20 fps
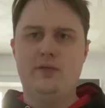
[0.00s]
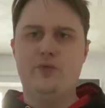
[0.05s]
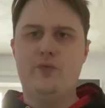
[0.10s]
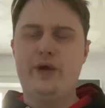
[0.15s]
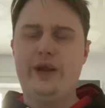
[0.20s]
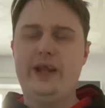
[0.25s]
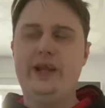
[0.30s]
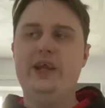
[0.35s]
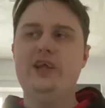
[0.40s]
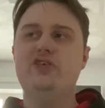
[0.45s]
The
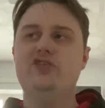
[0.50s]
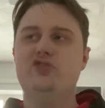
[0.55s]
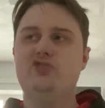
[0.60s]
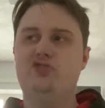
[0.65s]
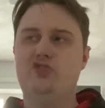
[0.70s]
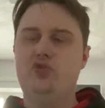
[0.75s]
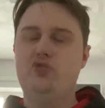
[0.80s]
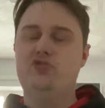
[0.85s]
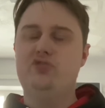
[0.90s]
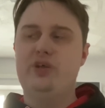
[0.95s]
regulations
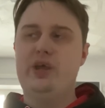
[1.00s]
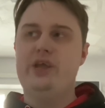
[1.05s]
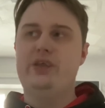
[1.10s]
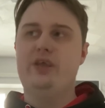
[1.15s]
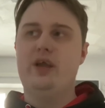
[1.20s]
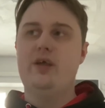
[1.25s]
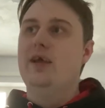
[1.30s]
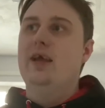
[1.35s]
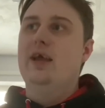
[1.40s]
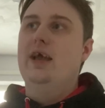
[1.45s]
do state
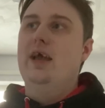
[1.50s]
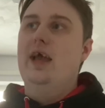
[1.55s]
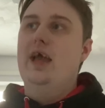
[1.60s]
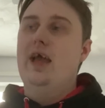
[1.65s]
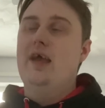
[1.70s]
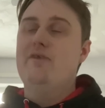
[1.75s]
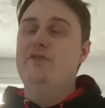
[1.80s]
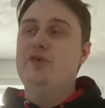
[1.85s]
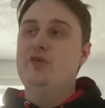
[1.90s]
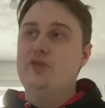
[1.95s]
that
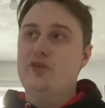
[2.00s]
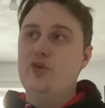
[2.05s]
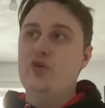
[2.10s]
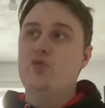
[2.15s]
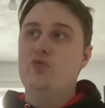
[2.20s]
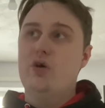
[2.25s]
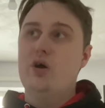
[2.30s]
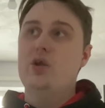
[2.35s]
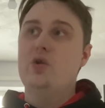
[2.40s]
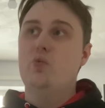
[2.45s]
if you do
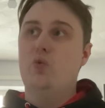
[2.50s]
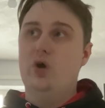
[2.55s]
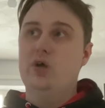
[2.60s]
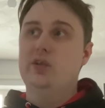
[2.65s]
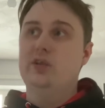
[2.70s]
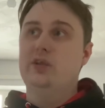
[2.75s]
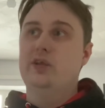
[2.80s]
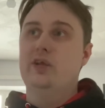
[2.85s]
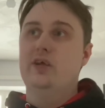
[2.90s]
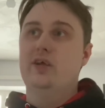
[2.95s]
run
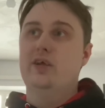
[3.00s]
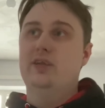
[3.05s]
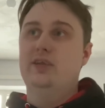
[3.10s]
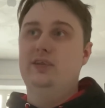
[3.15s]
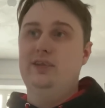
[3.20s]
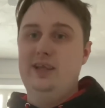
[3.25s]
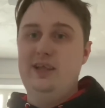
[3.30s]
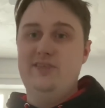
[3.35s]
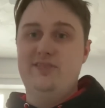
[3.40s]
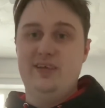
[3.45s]
1
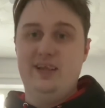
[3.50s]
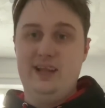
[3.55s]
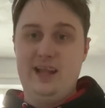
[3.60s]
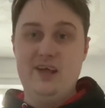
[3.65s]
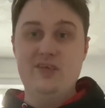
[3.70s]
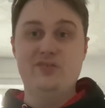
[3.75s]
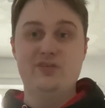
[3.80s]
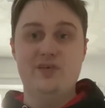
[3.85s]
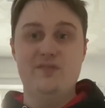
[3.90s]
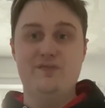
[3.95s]
litre
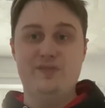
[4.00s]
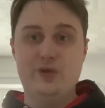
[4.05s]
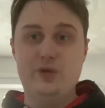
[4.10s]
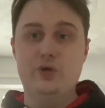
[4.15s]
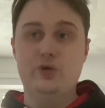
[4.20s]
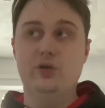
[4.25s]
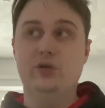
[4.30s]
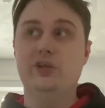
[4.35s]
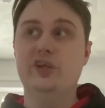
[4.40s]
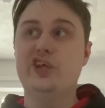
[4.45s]
less than fuel,